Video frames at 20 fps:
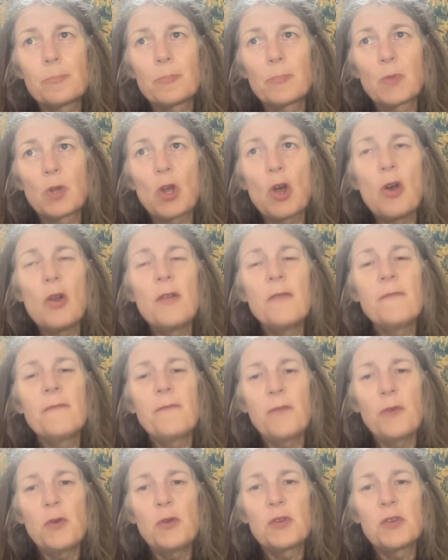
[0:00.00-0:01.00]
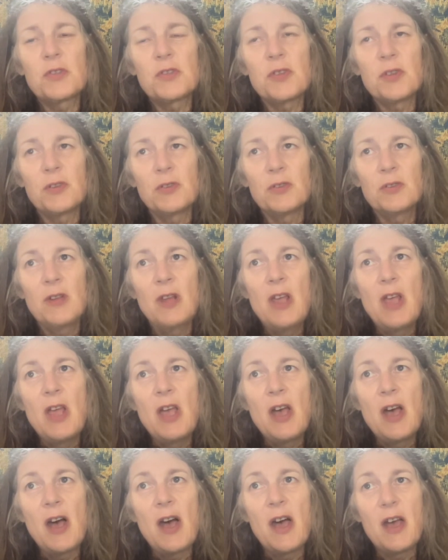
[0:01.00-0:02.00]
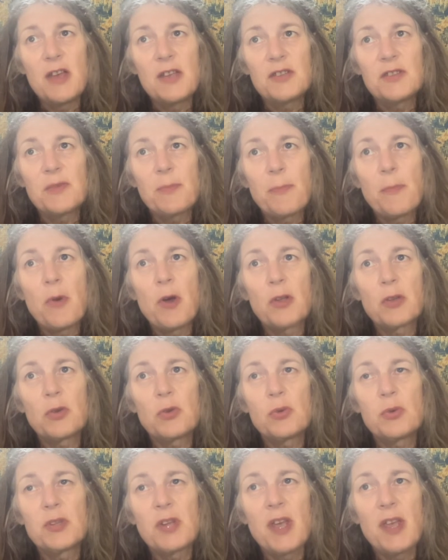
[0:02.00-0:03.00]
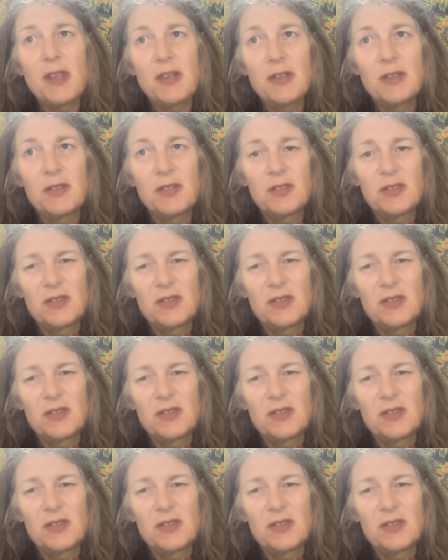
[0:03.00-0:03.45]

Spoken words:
Colin Ferguson as Michael Tate.